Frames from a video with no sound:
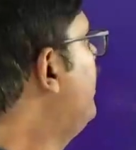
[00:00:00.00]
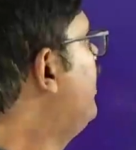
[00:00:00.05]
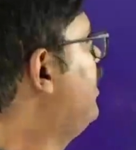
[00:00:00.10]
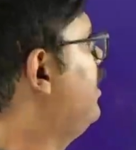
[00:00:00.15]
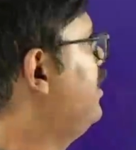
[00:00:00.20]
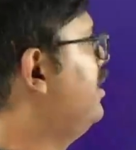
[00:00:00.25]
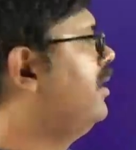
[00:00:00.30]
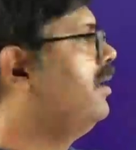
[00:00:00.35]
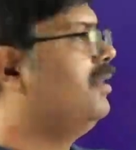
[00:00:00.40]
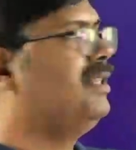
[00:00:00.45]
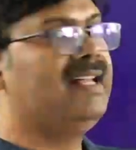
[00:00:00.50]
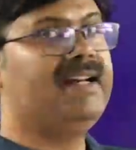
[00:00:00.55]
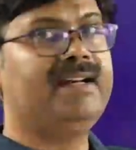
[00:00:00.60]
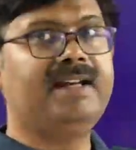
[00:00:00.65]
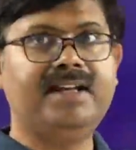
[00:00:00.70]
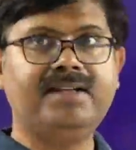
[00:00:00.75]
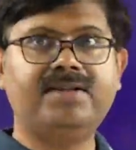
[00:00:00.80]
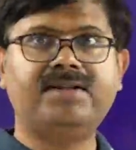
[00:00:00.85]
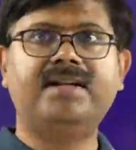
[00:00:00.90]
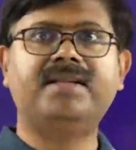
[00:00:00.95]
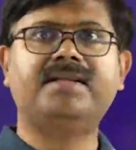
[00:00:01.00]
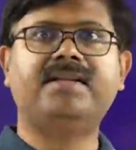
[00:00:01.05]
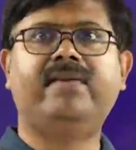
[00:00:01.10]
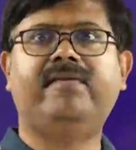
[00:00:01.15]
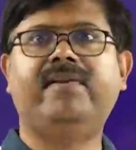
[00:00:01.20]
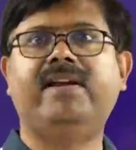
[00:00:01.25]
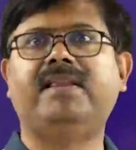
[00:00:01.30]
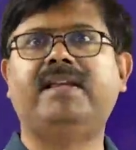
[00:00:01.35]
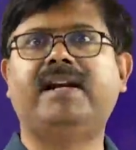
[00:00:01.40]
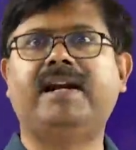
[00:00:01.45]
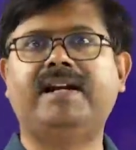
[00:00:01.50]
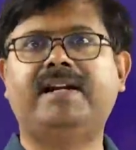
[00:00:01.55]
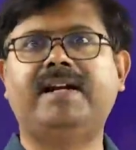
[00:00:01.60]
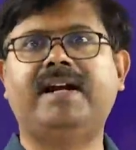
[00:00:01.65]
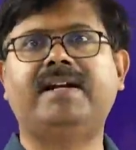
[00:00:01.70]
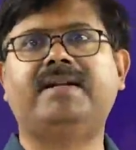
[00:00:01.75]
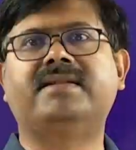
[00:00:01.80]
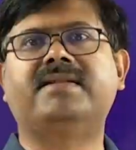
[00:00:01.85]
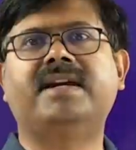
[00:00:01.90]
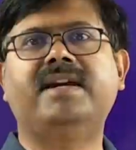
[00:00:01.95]
and their nature is given on the right
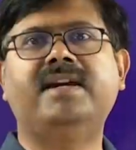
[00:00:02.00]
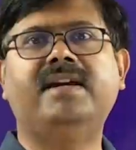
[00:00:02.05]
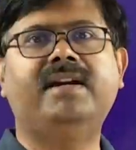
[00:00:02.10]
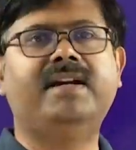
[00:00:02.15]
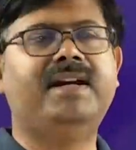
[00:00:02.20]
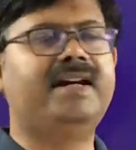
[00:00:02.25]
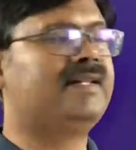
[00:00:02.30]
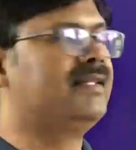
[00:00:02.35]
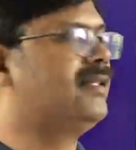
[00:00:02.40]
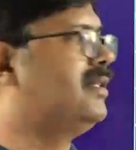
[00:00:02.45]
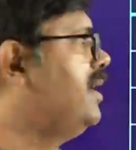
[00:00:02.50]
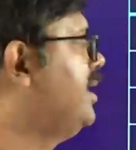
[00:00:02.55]
hand side. Let's